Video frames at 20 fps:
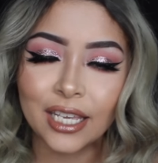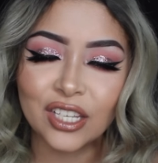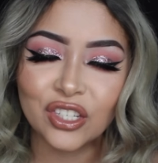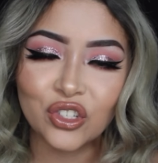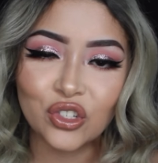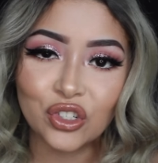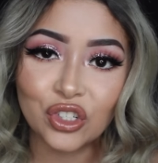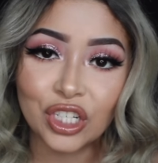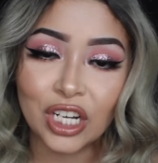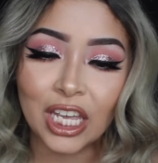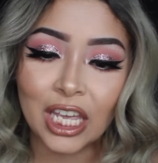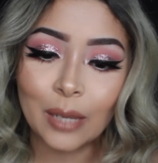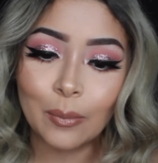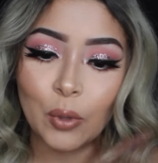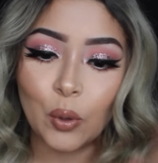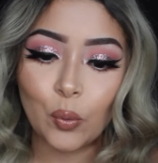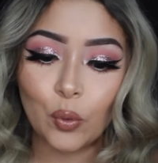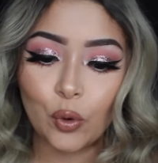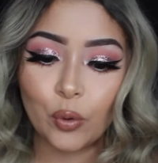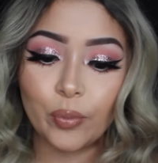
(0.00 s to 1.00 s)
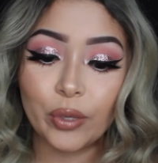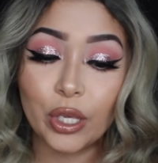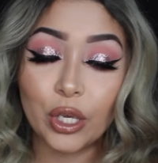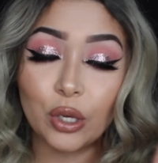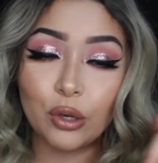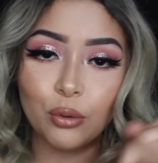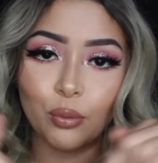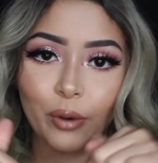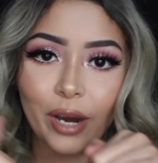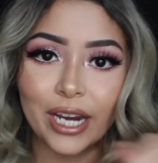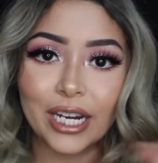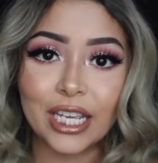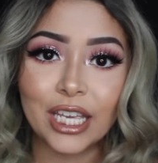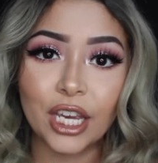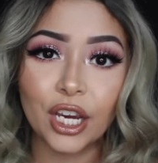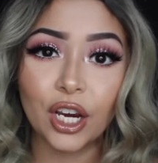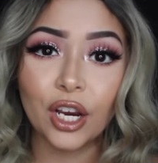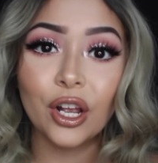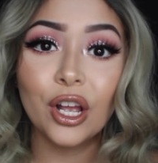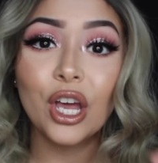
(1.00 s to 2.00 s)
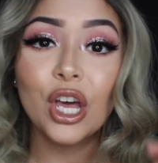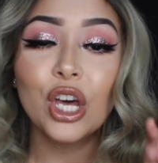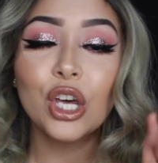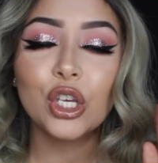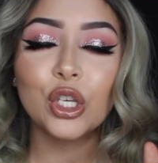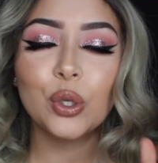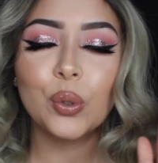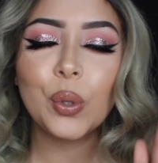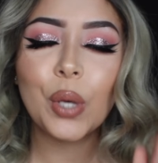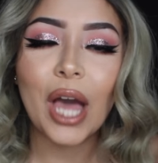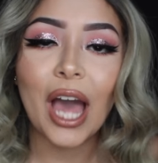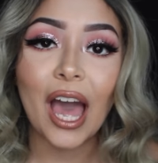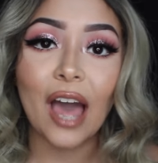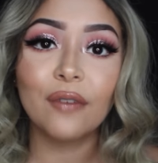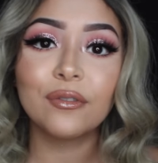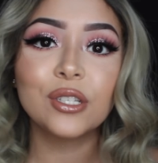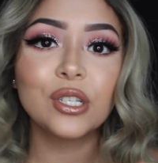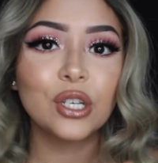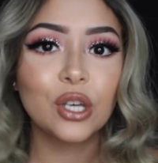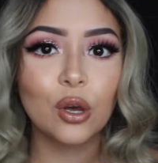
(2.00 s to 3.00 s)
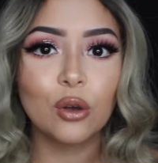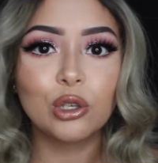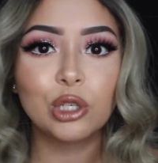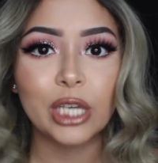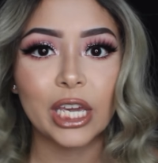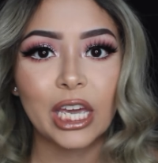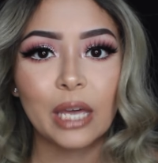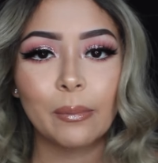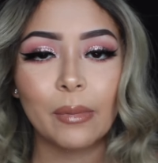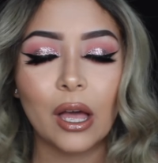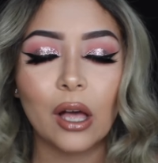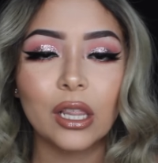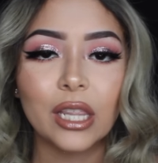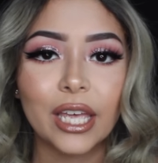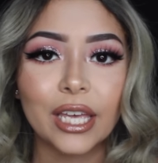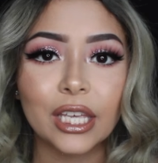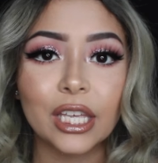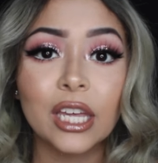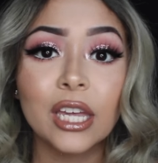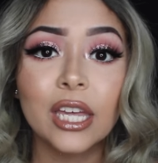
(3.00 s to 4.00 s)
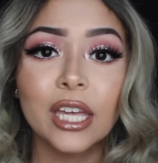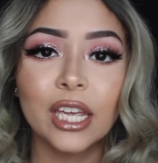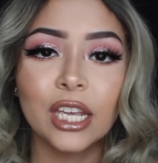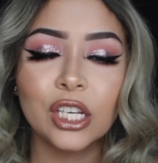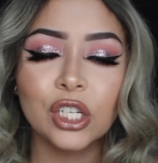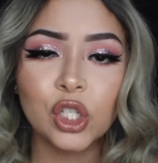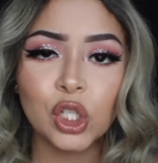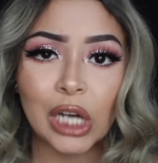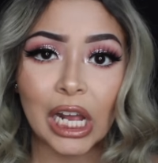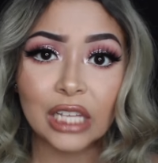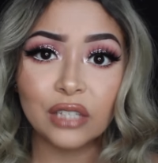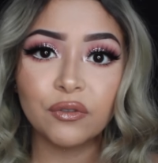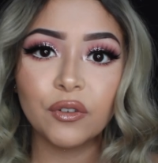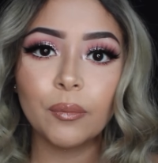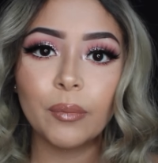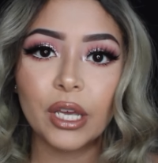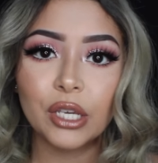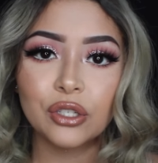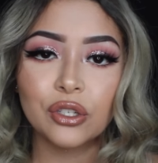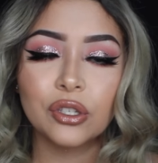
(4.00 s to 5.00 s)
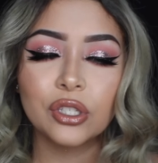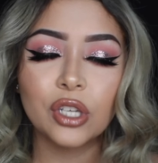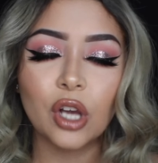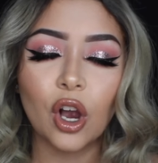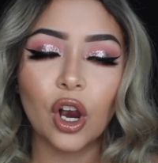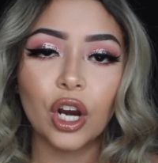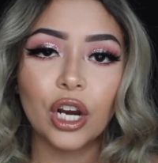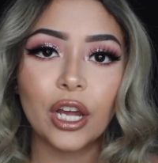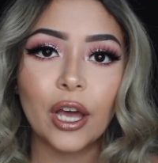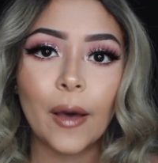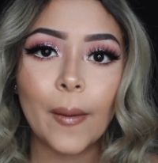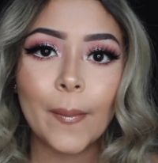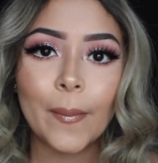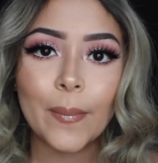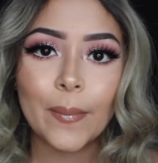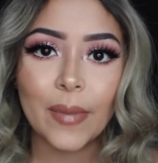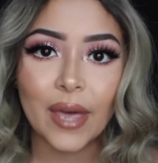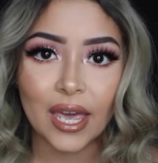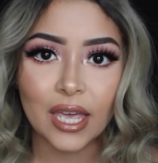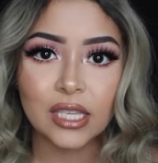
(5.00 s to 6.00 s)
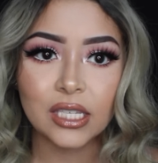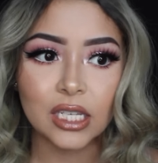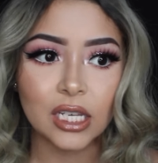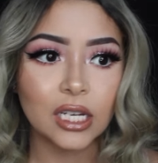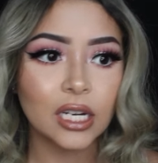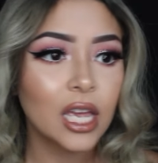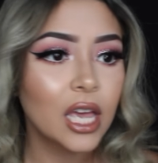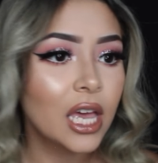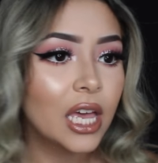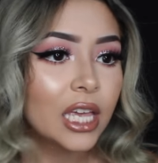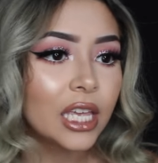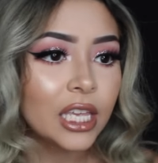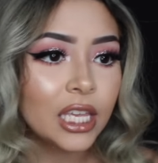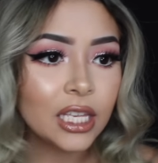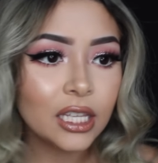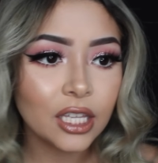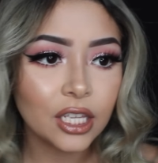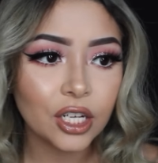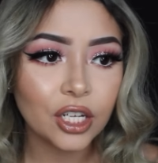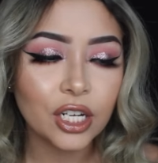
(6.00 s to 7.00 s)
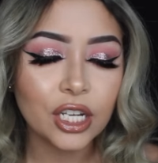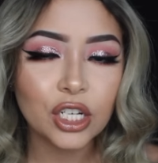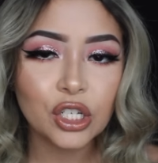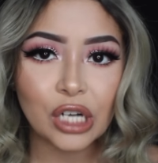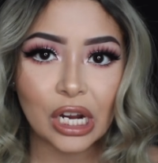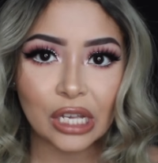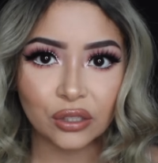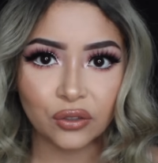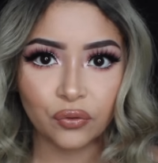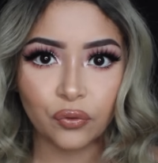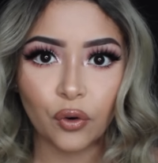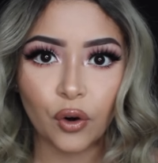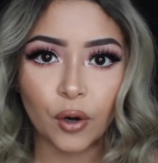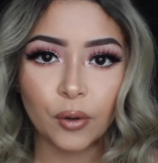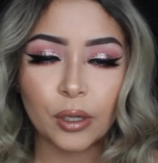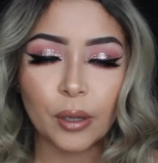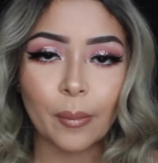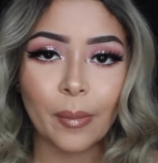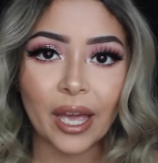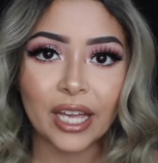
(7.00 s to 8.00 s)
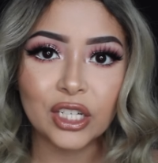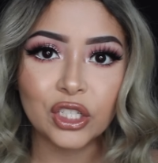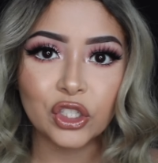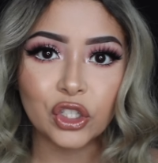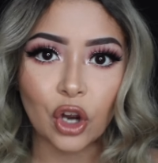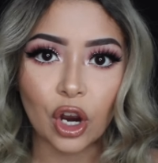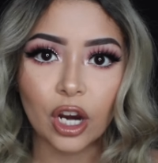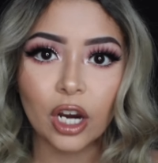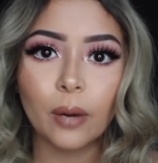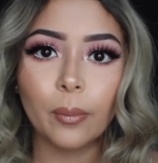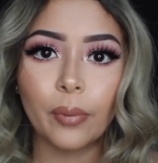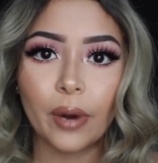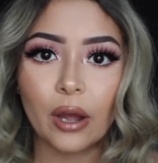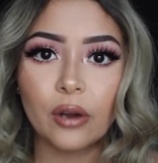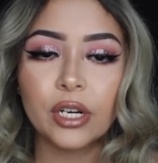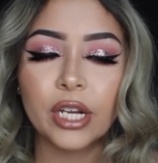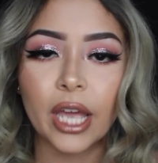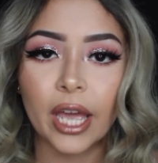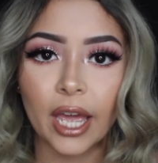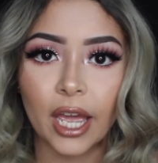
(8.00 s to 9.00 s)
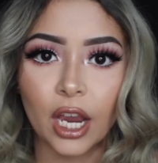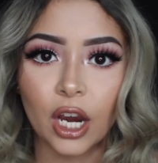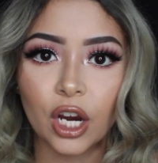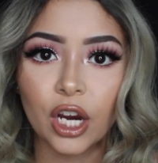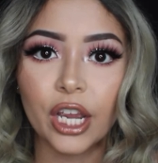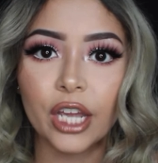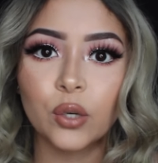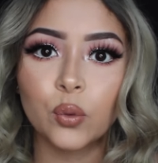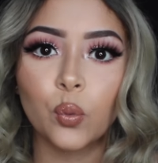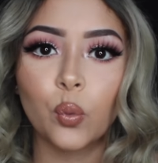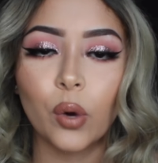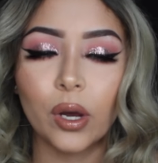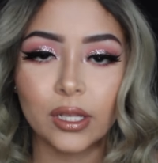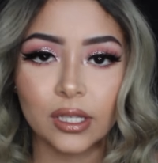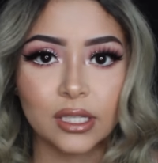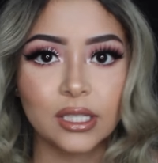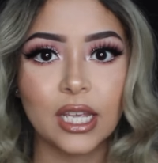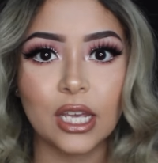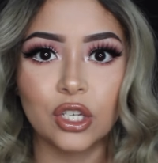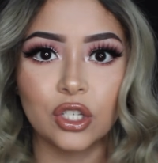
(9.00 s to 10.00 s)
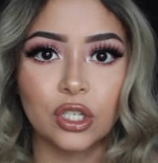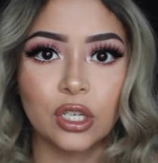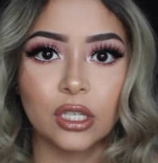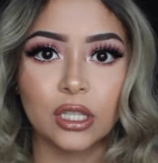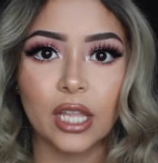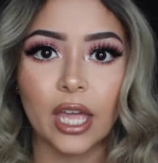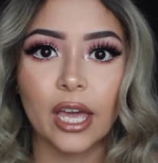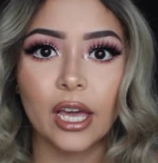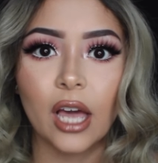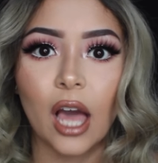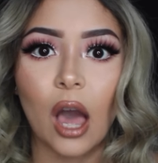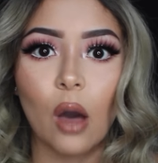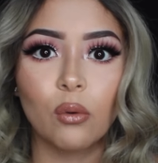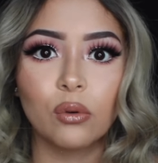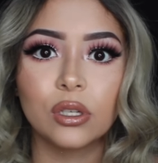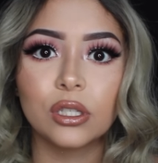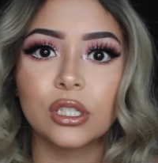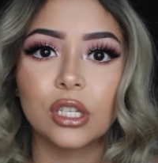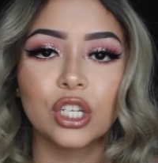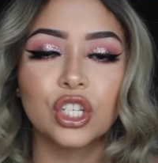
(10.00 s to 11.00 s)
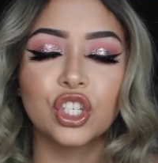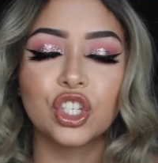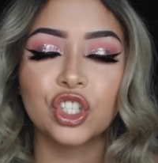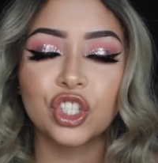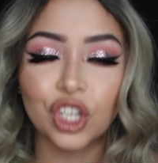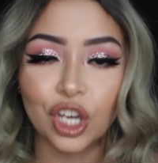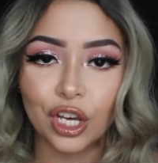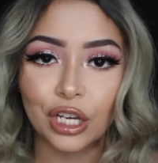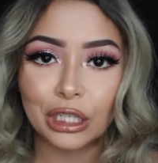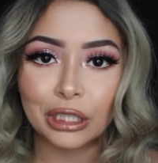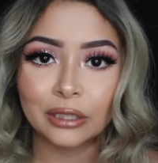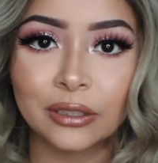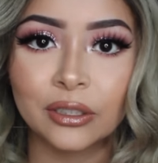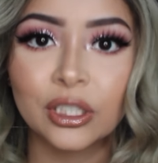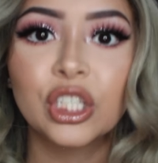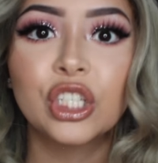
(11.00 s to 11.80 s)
His username will be right here. You have to go check him out. Like, his transformations are amazing. He literally transformed my dark brown hair in one session. Like, I was shook.